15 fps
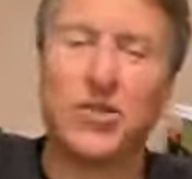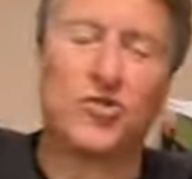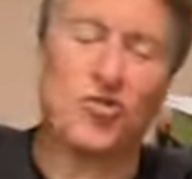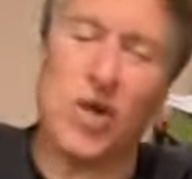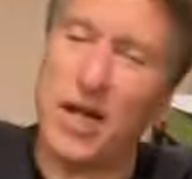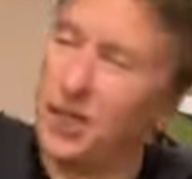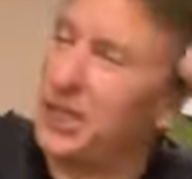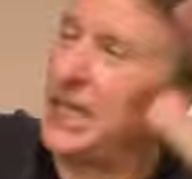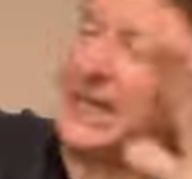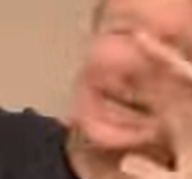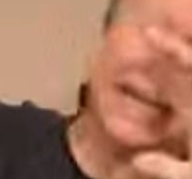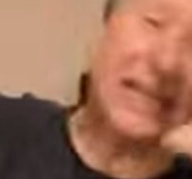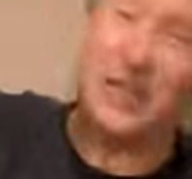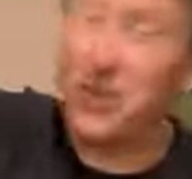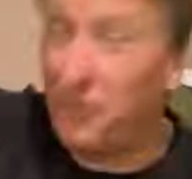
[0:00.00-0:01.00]

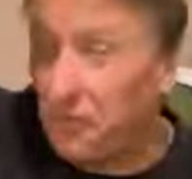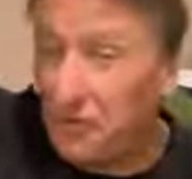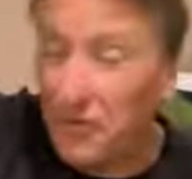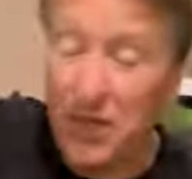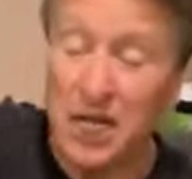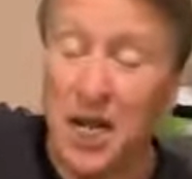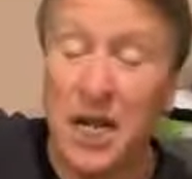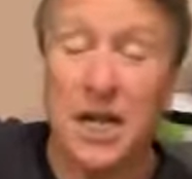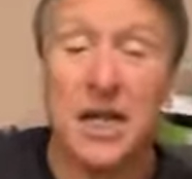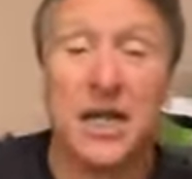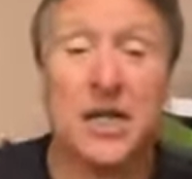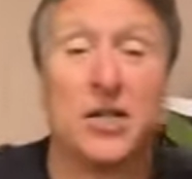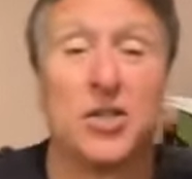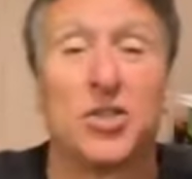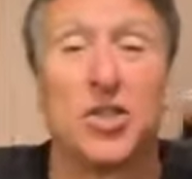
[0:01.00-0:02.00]
They're getting defeated.
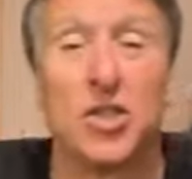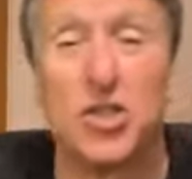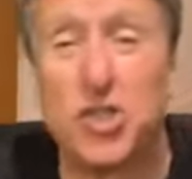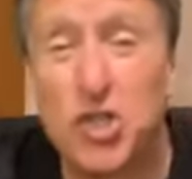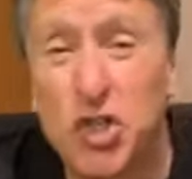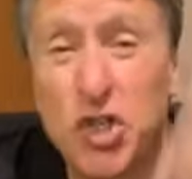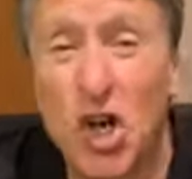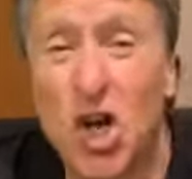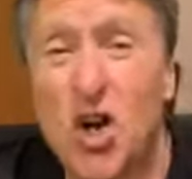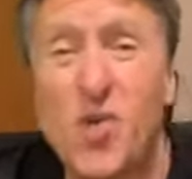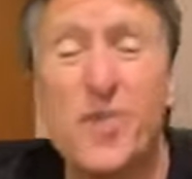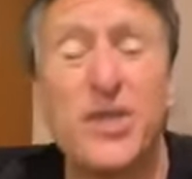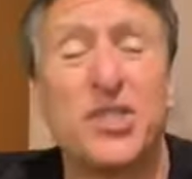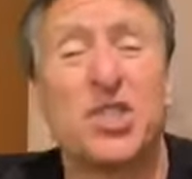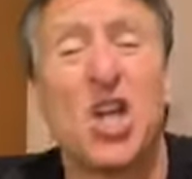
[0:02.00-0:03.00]
The
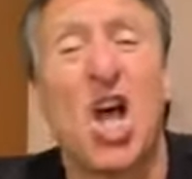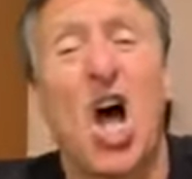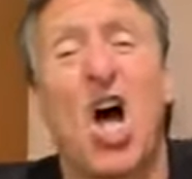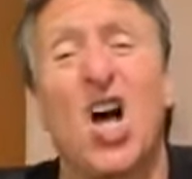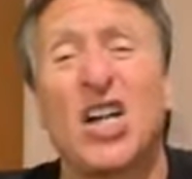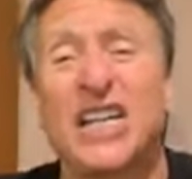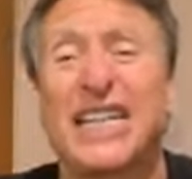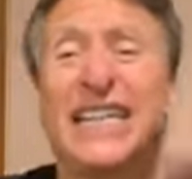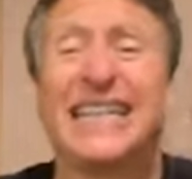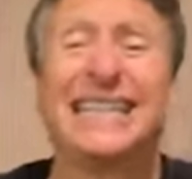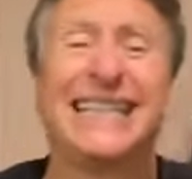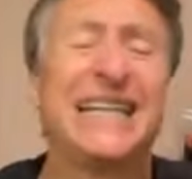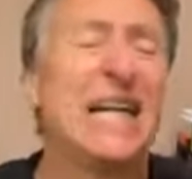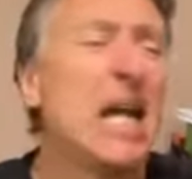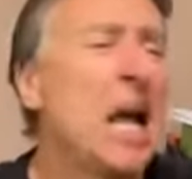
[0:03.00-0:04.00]
Germans are
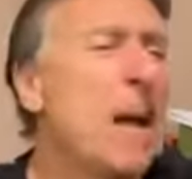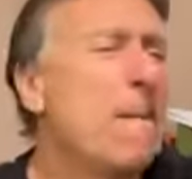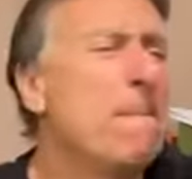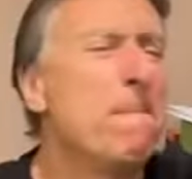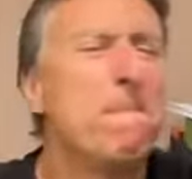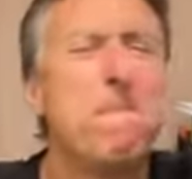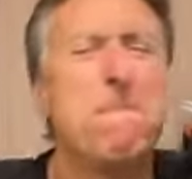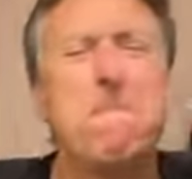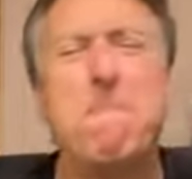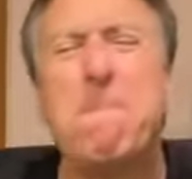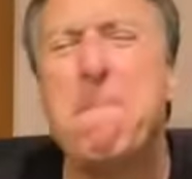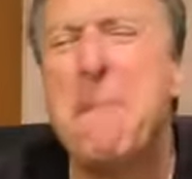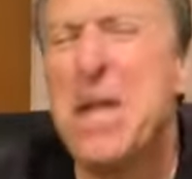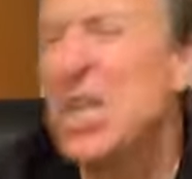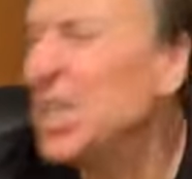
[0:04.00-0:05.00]
killing
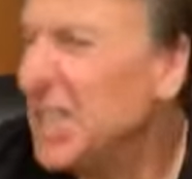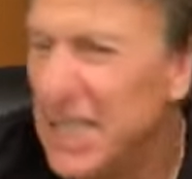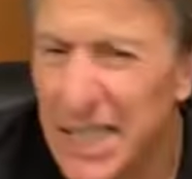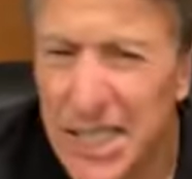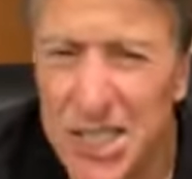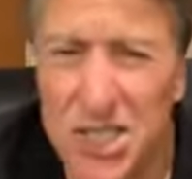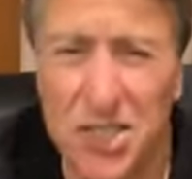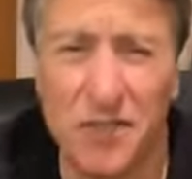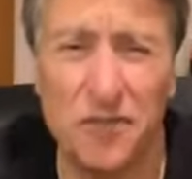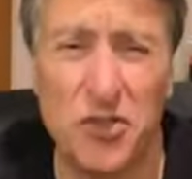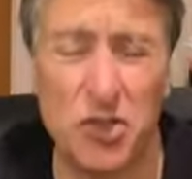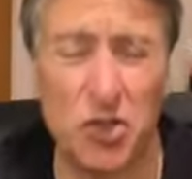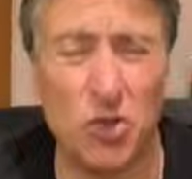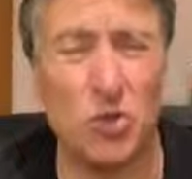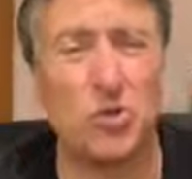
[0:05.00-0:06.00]
millions
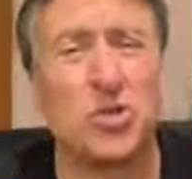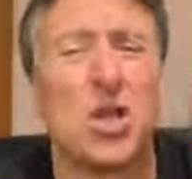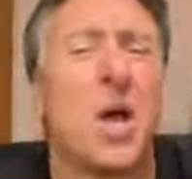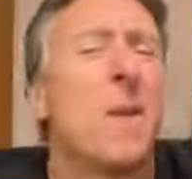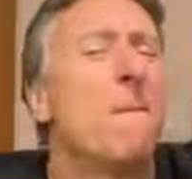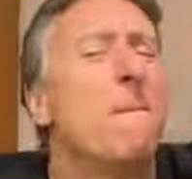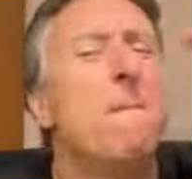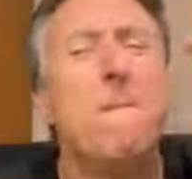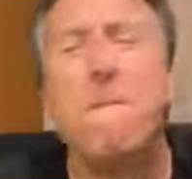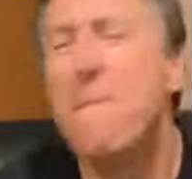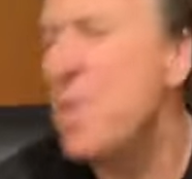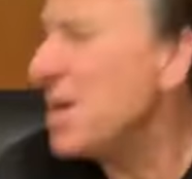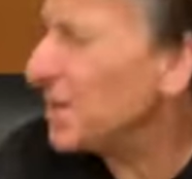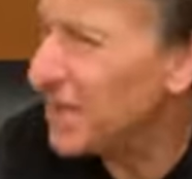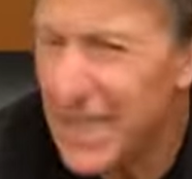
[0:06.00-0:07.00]
of Jews.
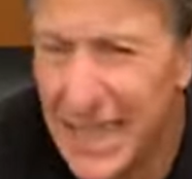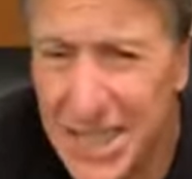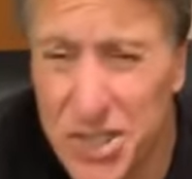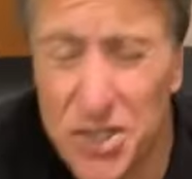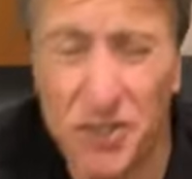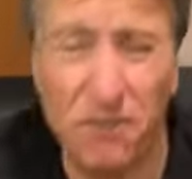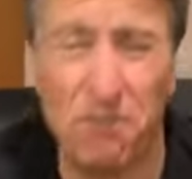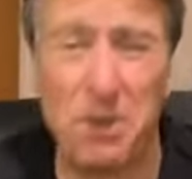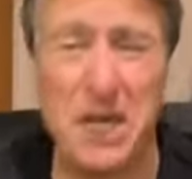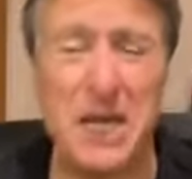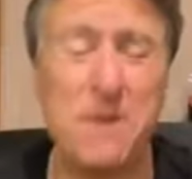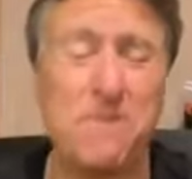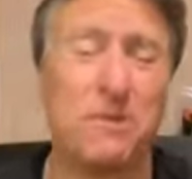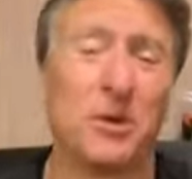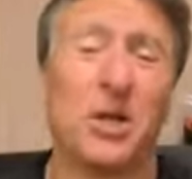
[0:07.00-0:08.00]
Millions of
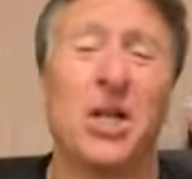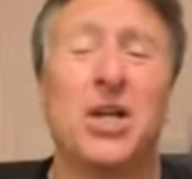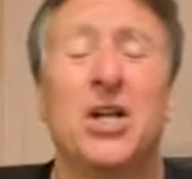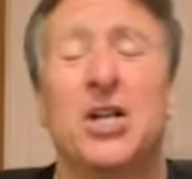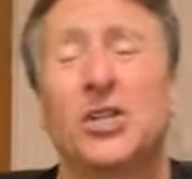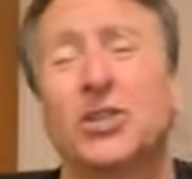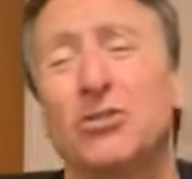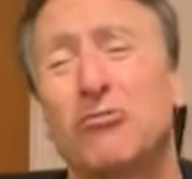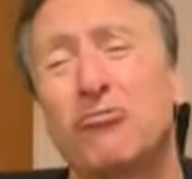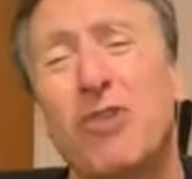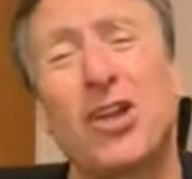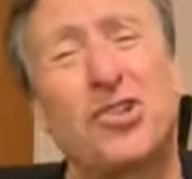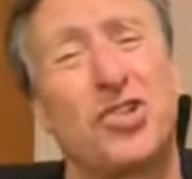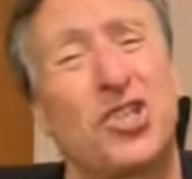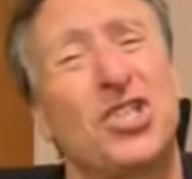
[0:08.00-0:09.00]
people. The
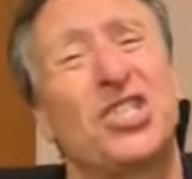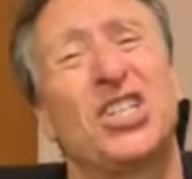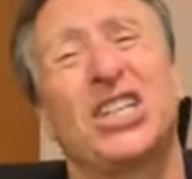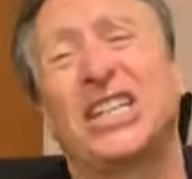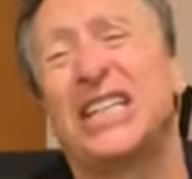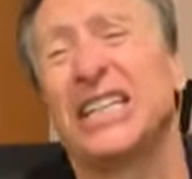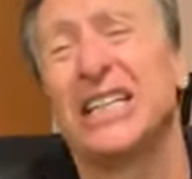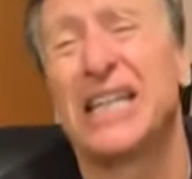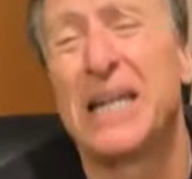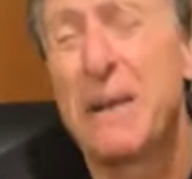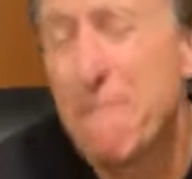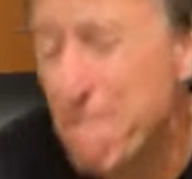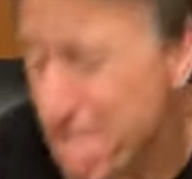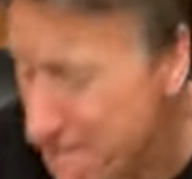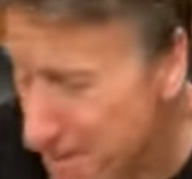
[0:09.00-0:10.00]
Russians are
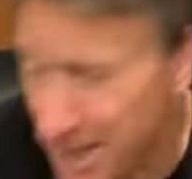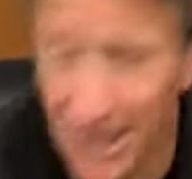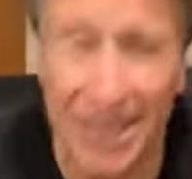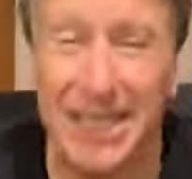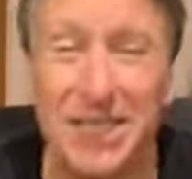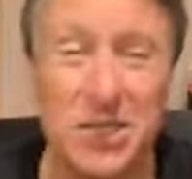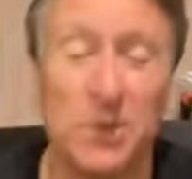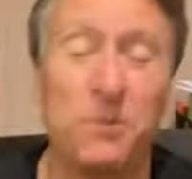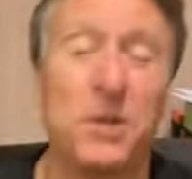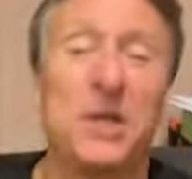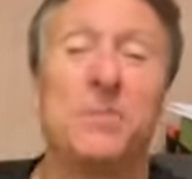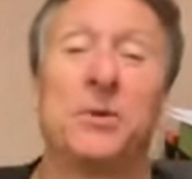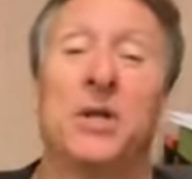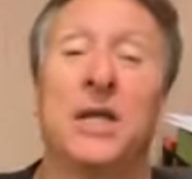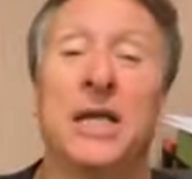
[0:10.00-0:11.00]
killing millions of
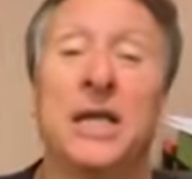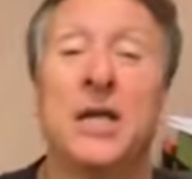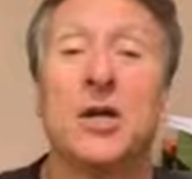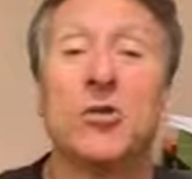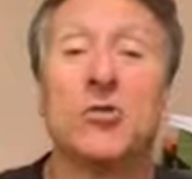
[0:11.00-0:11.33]
people.